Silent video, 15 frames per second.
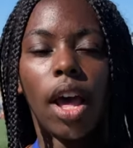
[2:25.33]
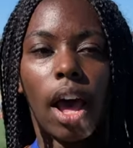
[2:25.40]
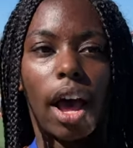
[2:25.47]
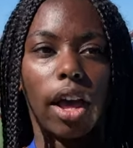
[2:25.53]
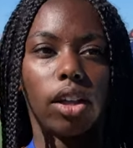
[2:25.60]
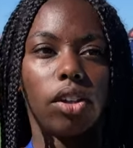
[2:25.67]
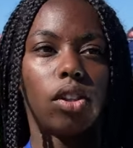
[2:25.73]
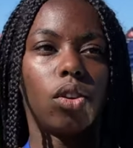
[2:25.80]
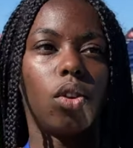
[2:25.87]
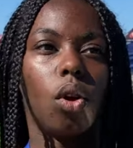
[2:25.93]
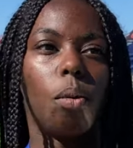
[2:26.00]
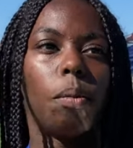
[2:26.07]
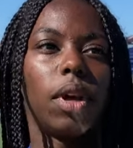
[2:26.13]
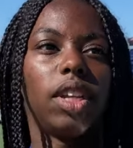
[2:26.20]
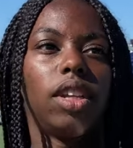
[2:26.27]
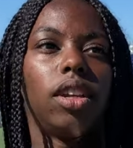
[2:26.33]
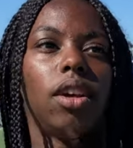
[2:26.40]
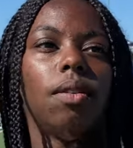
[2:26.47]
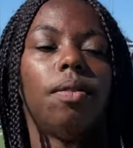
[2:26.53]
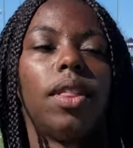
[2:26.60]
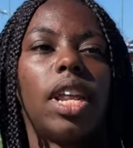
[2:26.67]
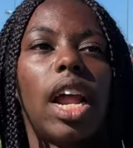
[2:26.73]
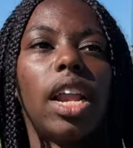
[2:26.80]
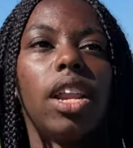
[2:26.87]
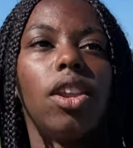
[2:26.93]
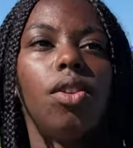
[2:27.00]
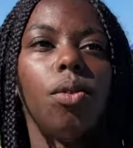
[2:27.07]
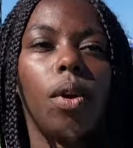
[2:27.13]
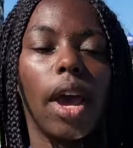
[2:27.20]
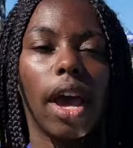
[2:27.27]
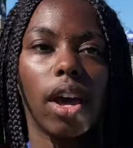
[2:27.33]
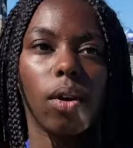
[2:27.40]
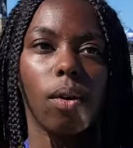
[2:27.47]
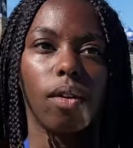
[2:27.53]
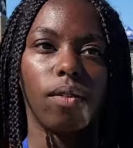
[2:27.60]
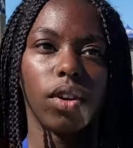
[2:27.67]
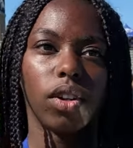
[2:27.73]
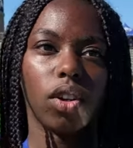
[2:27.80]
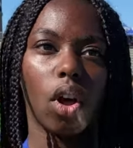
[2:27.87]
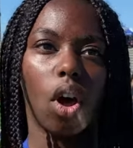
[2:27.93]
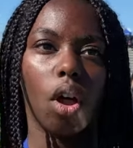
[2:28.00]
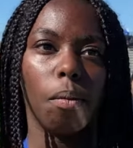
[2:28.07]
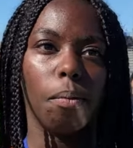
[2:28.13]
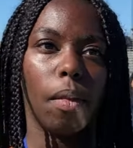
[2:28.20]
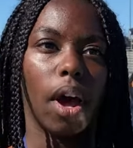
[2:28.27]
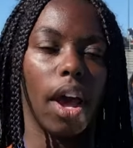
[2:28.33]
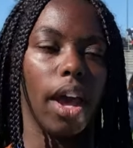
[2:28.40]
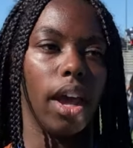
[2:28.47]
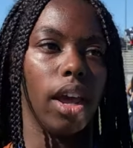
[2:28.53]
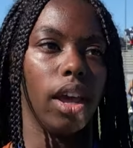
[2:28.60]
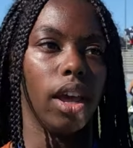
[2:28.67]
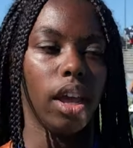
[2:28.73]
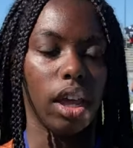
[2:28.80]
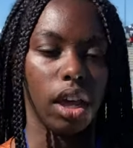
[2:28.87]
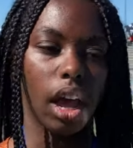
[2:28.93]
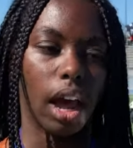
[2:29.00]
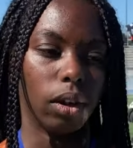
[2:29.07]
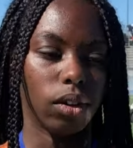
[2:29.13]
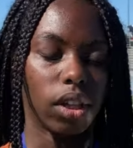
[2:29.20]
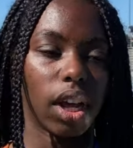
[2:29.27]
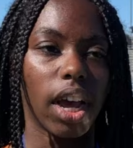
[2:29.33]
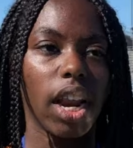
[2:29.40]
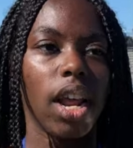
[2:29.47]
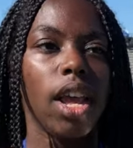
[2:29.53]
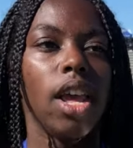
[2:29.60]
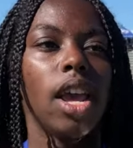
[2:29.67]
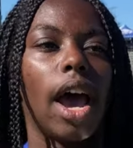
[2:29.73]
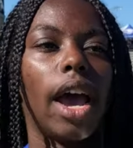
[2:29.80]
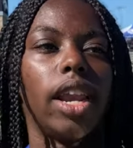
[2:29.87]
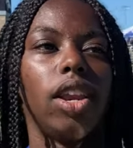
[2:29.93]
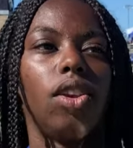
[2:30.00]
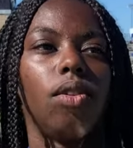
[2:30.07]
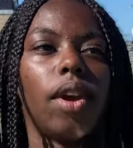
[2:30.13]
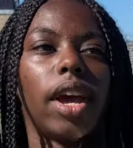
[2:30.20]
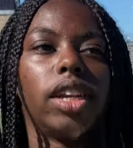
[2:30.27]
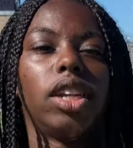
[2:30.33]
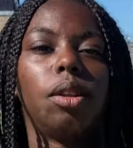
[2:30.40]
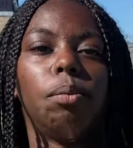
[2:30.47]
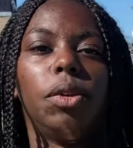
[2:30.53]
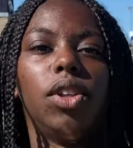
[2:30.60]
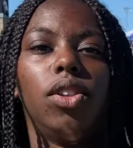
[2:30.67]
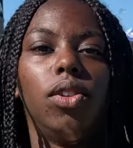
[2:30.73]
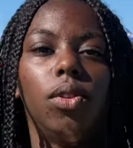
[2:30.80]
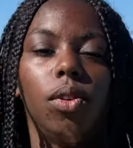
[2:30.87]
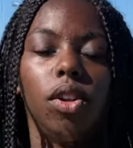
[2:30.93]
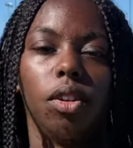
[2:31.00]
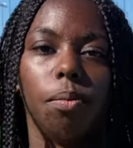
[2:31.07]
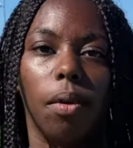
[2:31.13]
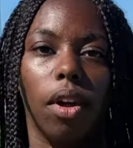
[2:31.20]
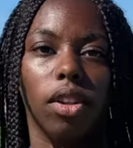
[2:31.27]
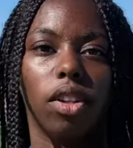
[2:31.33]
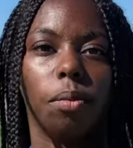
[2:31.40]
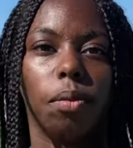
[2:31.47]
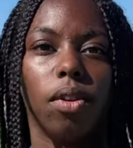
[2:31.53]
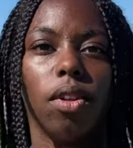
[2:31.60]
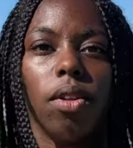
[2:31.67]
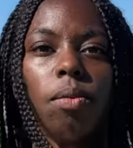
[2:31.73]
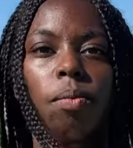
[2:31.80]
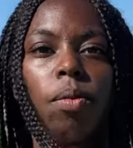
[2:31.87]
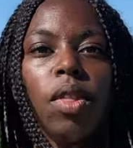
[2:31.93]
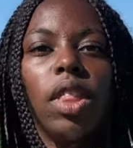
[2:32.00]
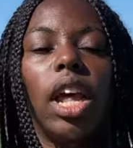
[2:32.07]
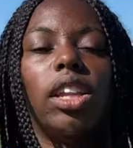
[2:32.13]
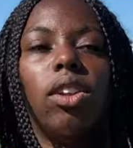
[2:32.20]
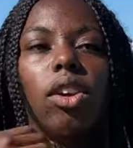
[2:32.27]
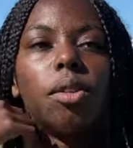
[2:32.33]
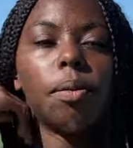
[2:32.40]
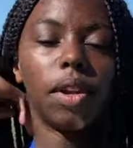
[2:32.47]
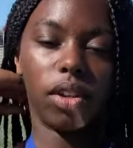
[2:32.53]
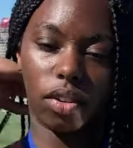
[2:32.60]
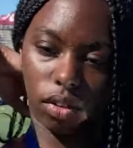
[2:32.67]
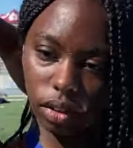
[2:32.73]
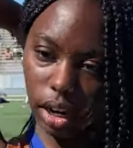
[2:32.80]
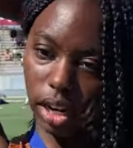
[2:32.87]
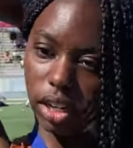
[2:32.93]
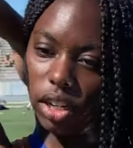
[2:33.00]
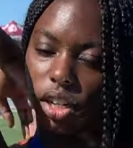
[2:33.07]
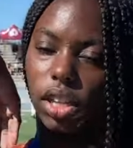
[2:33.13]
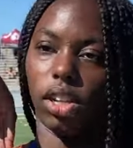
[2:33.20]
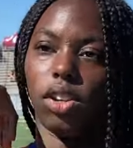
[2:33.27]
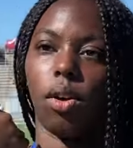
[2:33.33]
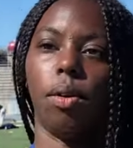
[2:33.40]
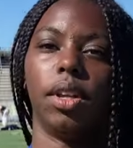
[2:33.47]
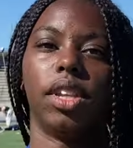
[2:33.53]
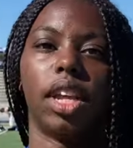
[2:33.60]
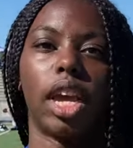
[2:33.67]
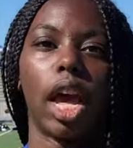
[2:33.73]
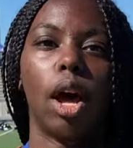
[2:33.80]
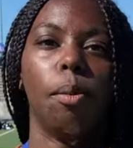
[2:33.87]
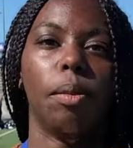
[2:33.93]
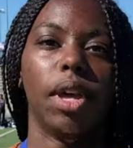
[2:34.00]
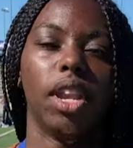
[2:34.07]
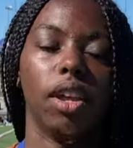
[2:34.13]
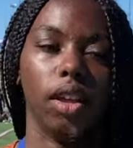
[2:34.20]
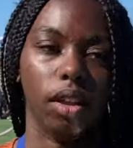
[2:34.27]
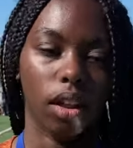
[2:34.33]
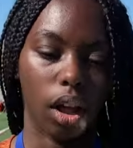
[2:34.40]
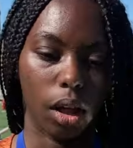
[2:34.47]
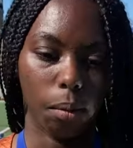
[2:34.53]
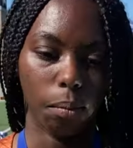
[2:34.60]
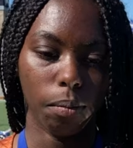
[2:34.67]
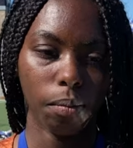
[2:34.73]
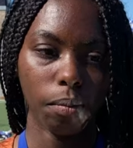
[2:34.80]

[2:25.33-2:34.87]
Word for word: I also told myself that I need to catch whoever's on my outside. I need to catch them as soon as possible. That's always been a strategy that's always like helped me to um,